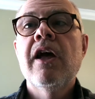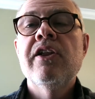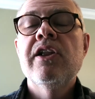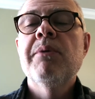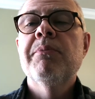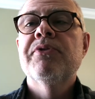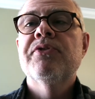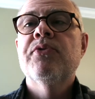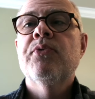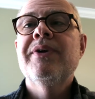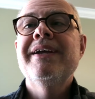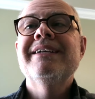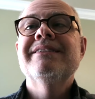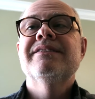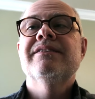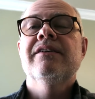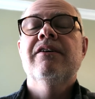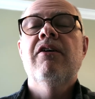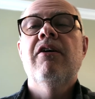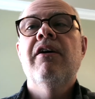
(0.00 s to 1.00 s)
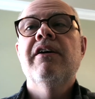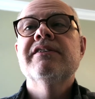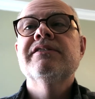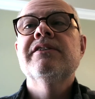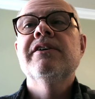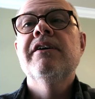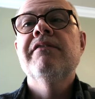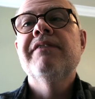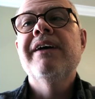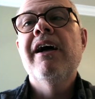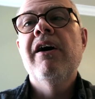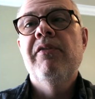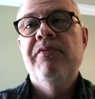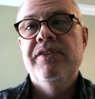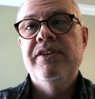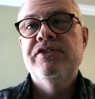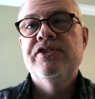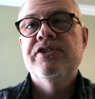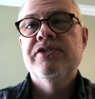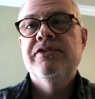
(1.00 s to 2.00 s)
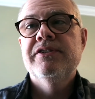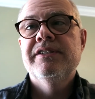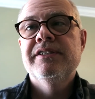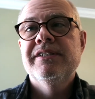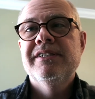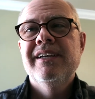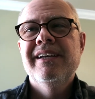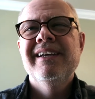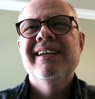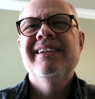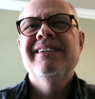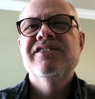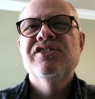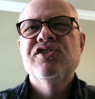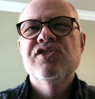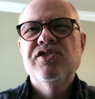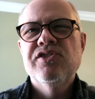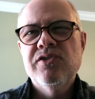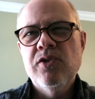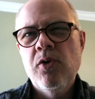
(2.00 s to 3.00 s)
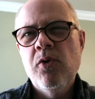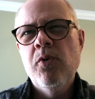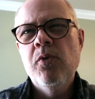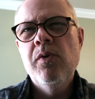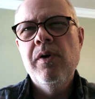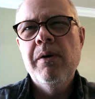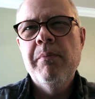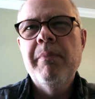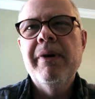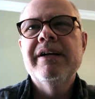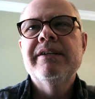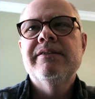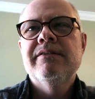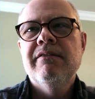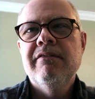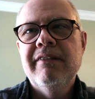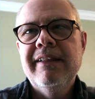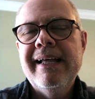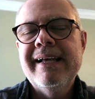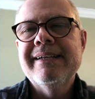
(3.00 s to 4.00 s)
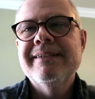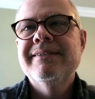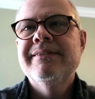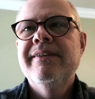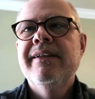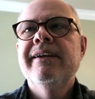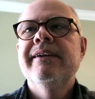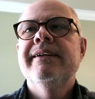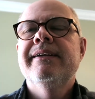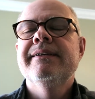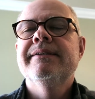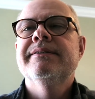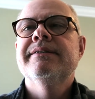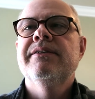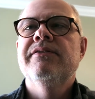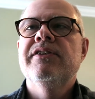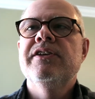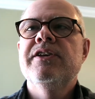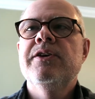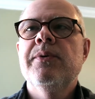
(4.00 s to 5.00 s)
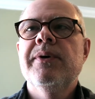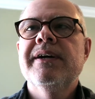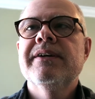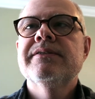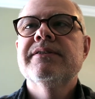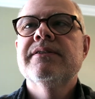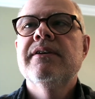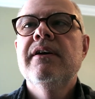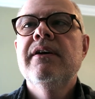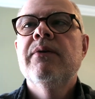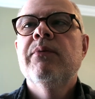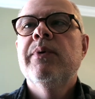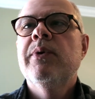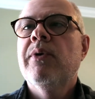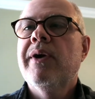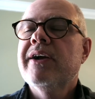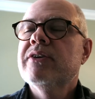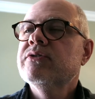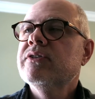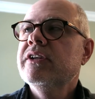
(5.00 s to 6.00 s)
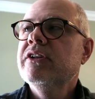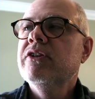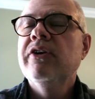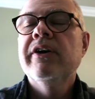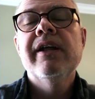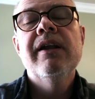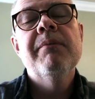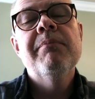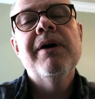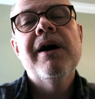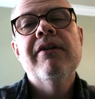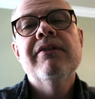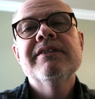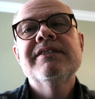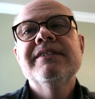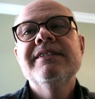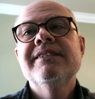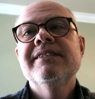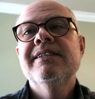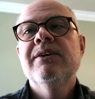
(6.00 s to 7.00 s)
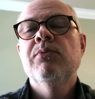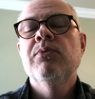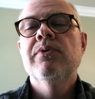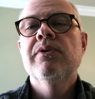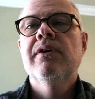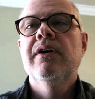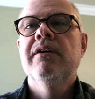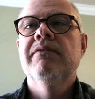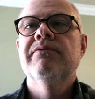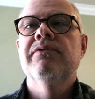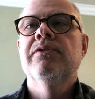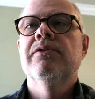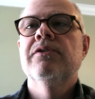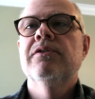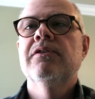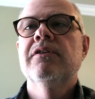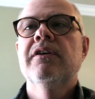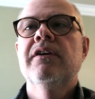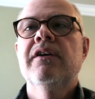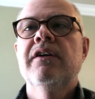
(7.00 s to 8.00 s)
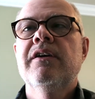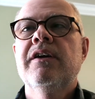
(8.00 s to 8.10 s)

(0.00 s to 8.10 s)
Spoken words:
Number 3 is the cost of health insurance. It is so much less than it is in the U.S. We were actually looking at policies that will cover